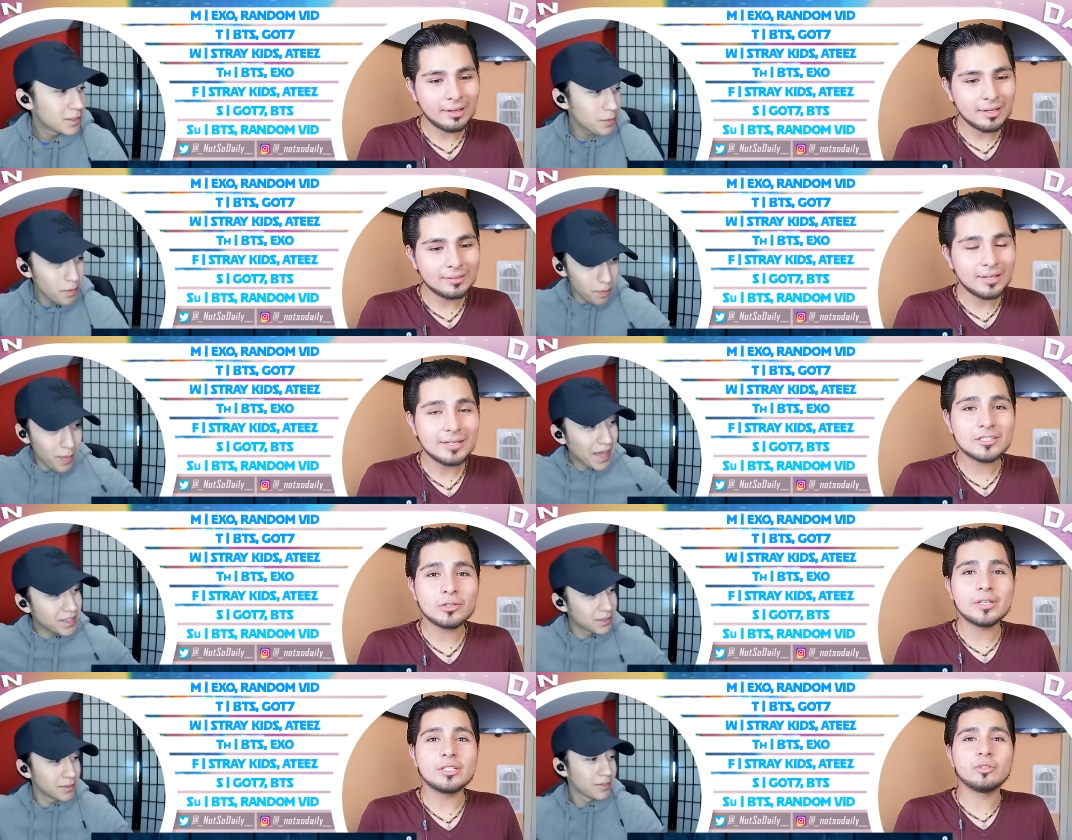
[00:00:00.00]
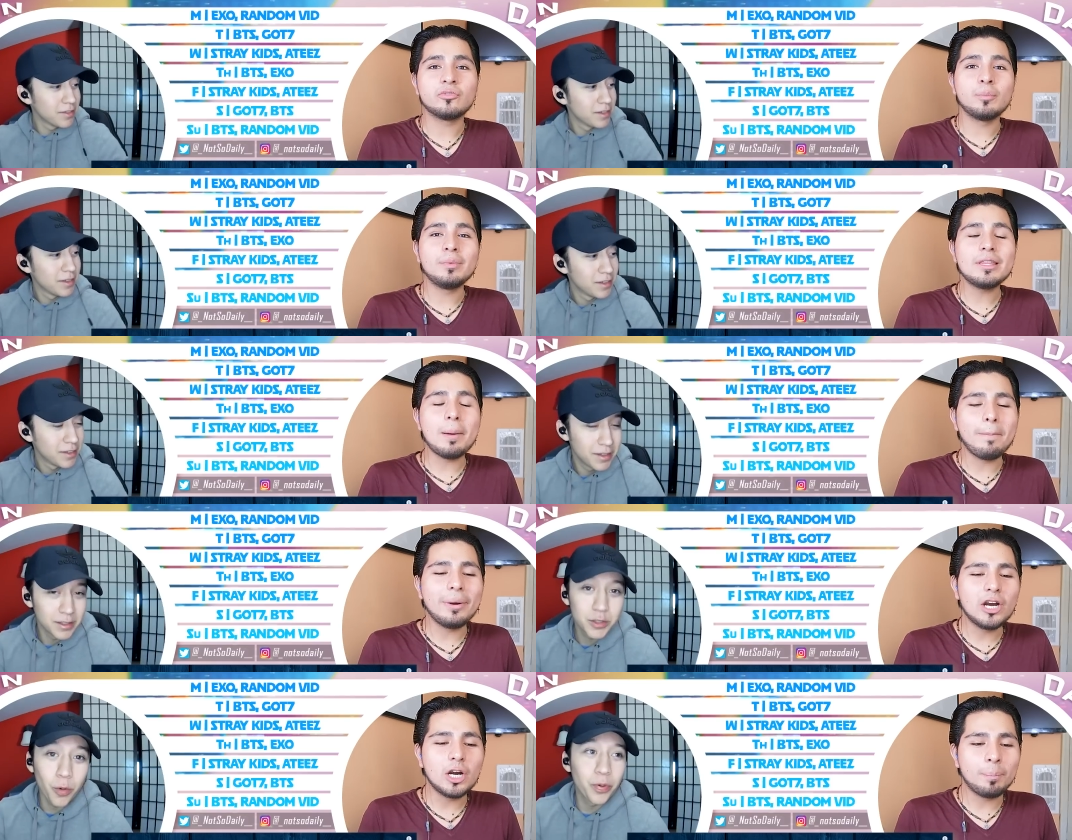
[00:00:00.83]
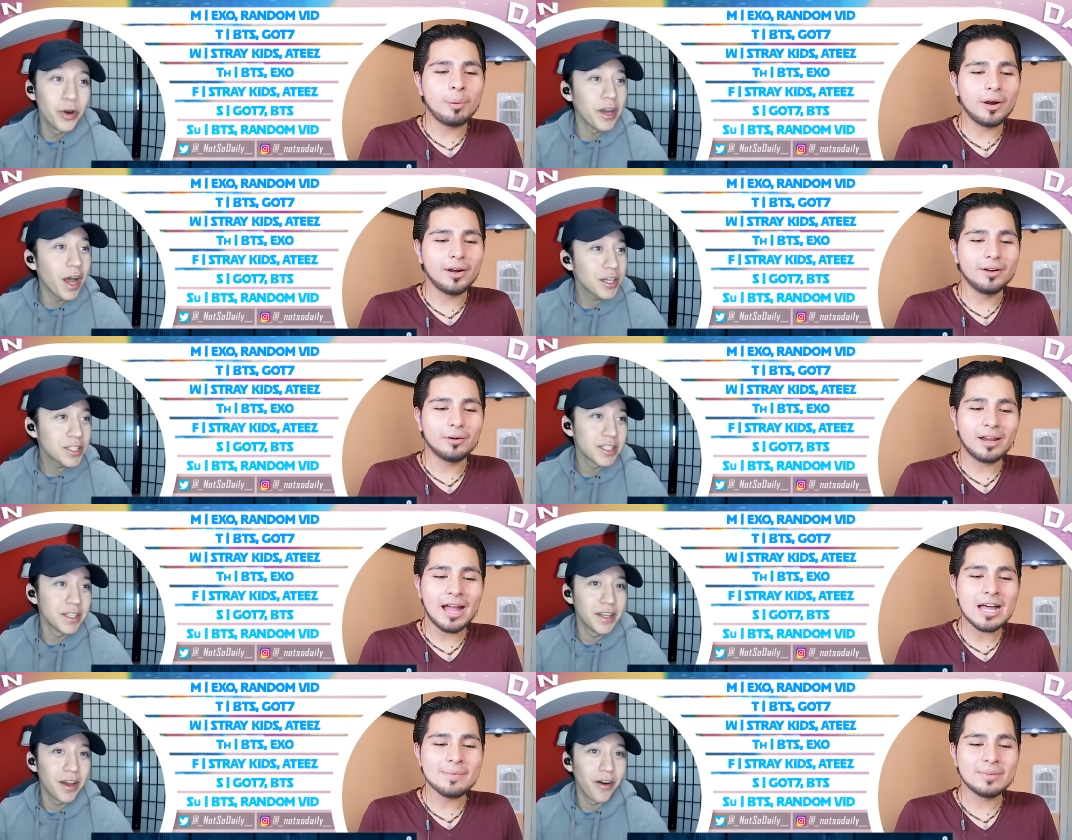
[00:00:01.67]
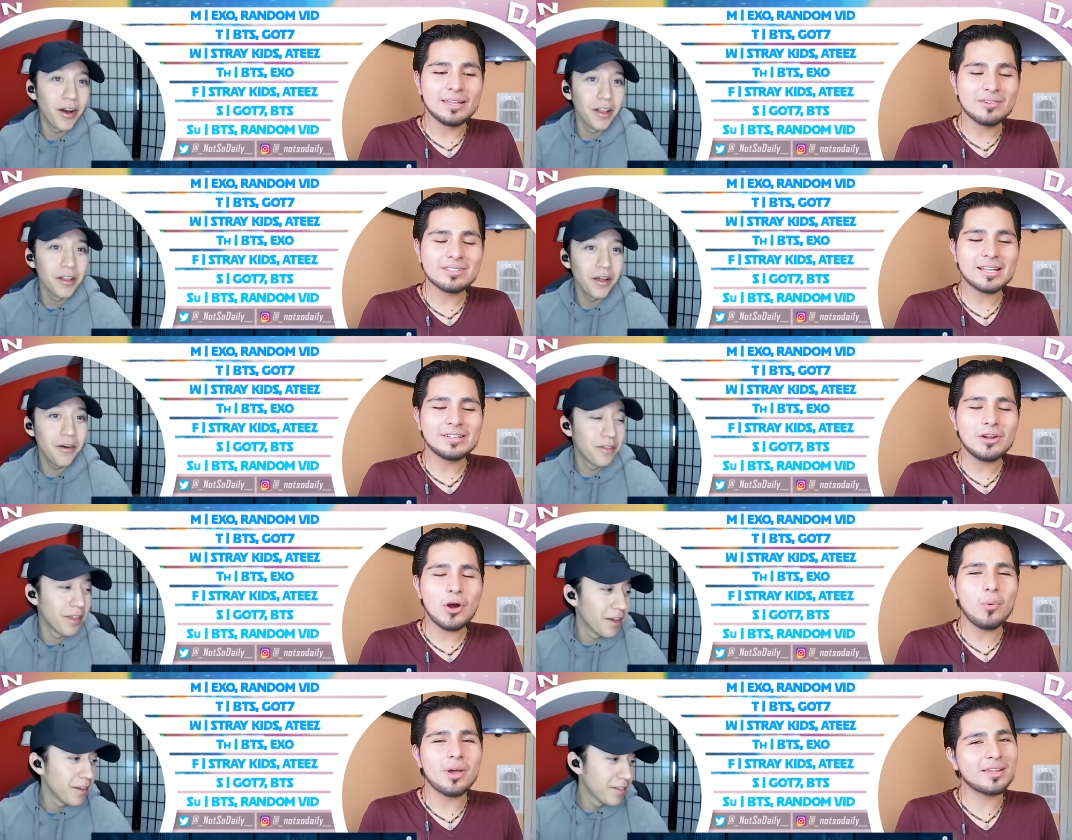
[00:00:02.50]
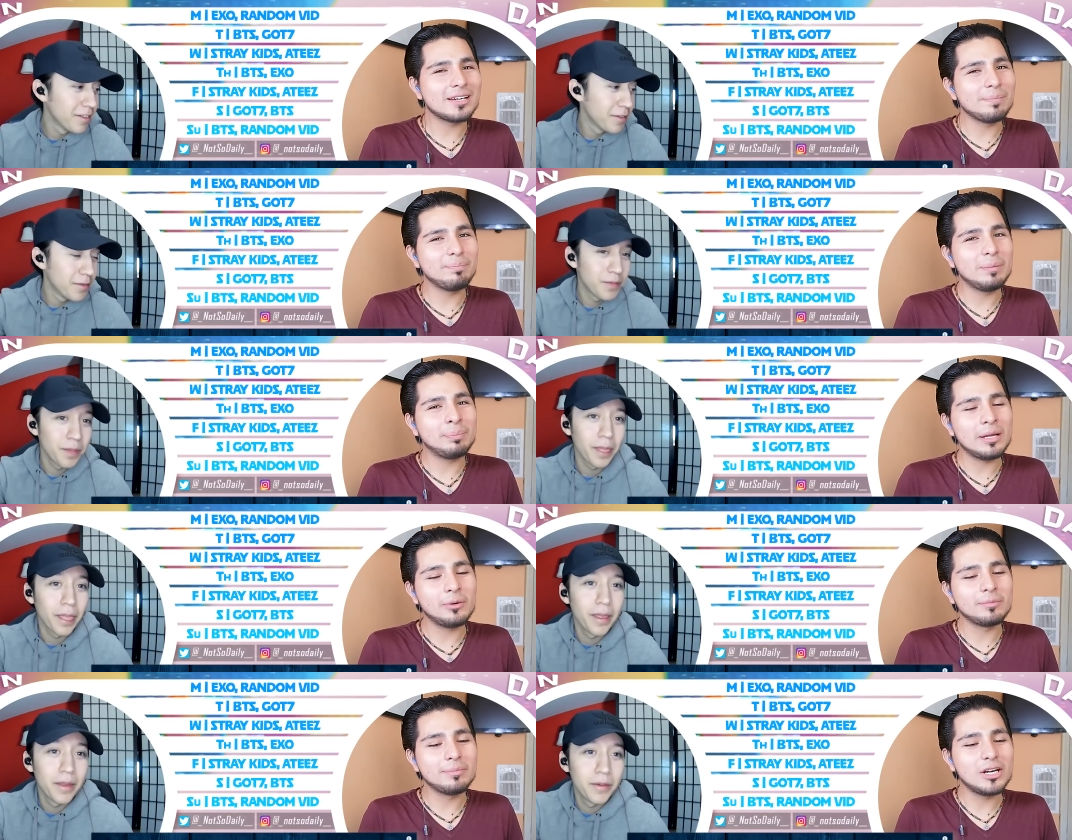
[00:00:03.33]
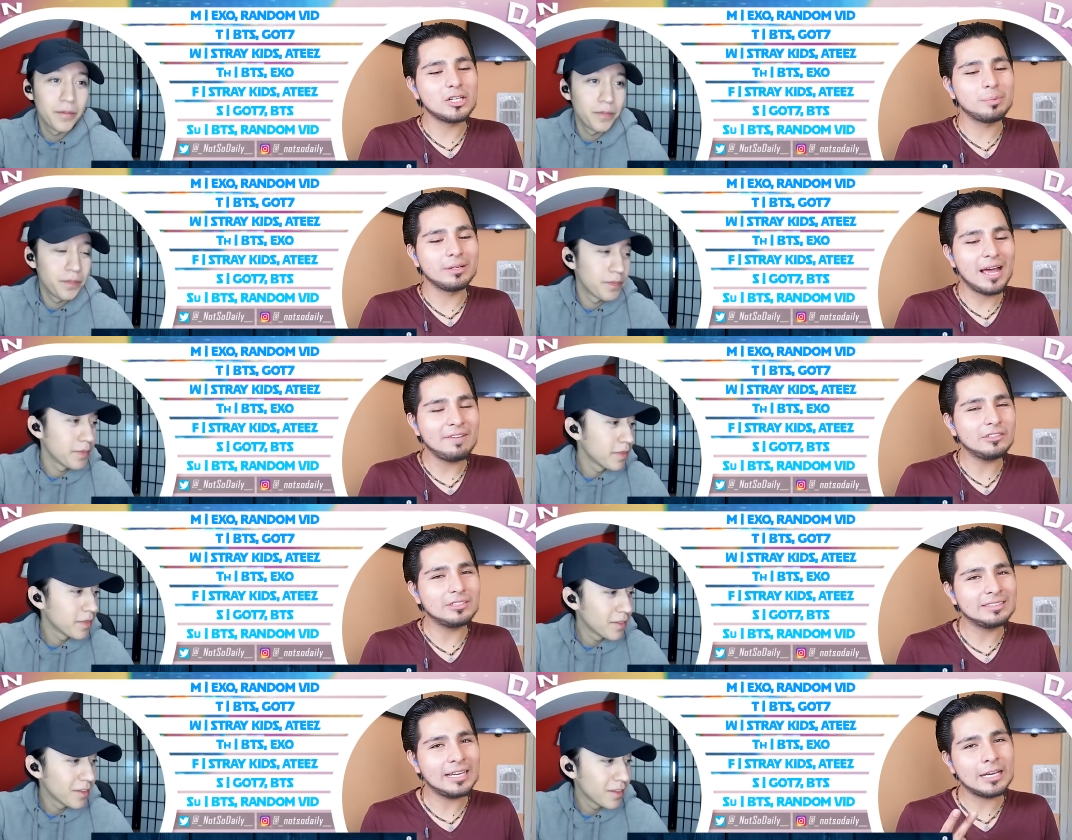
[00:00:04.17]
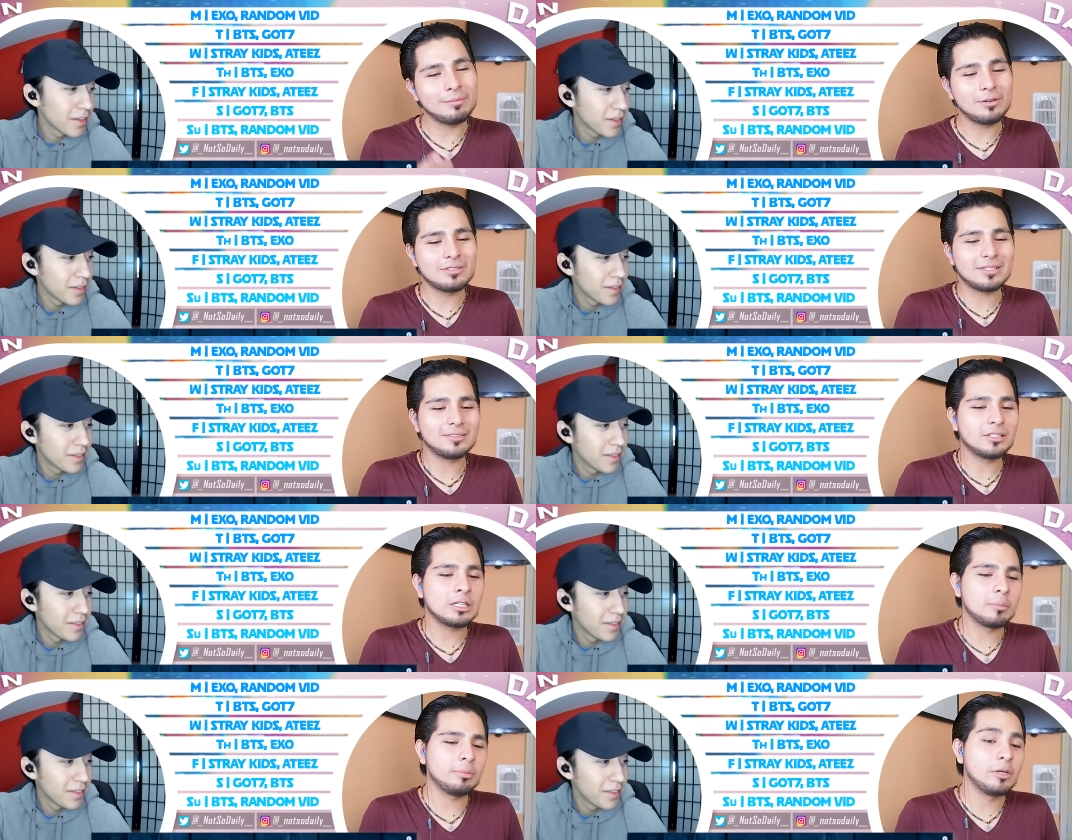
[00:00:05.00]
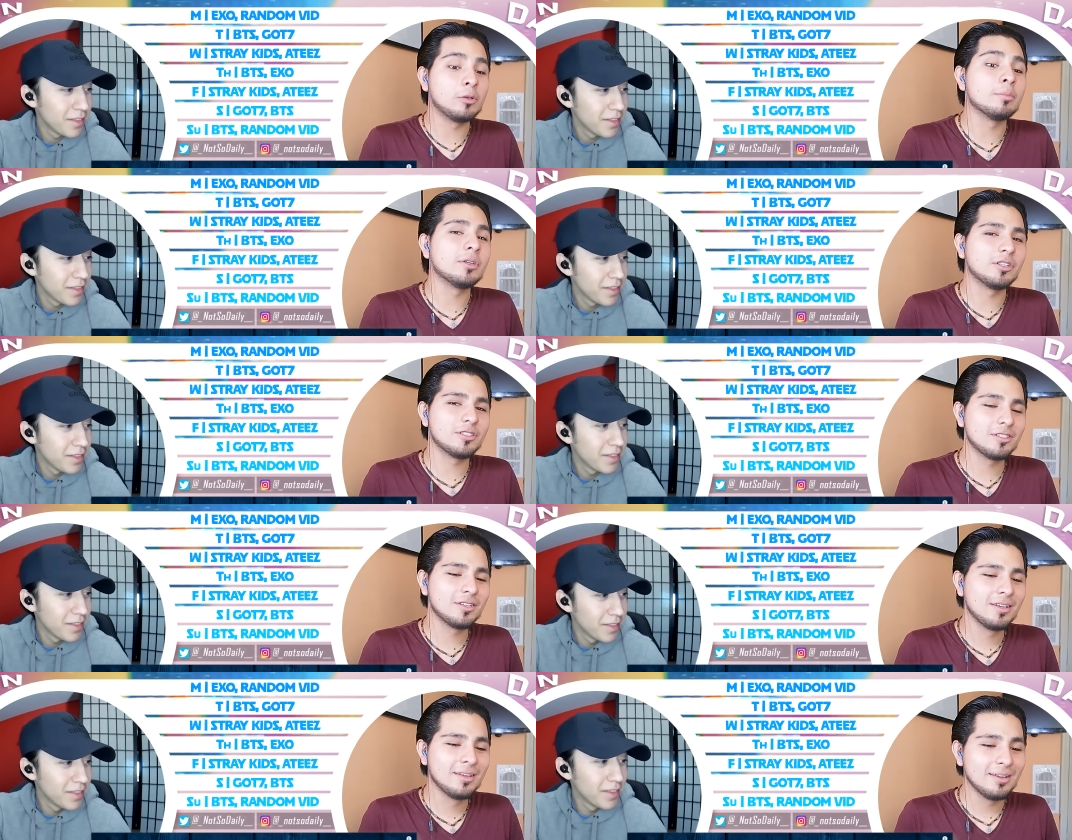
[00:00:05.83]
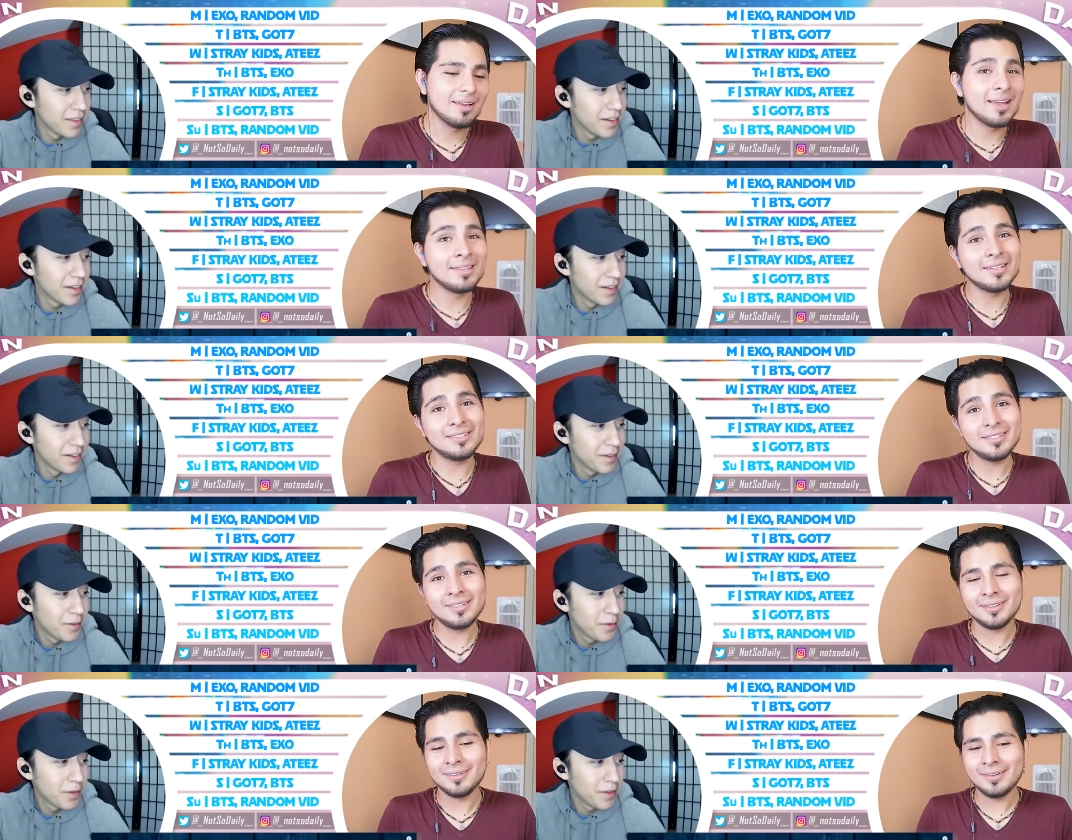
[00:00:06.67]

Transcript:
Speaker 1: it's god, massive. that is crazy. For me, that it's mirror part got yeah, me. I, I was like, that. no way they're gonna be playing with mirrors. But after the second mirror, I was like, they're gonna play with mirrors. Yeah. And they did.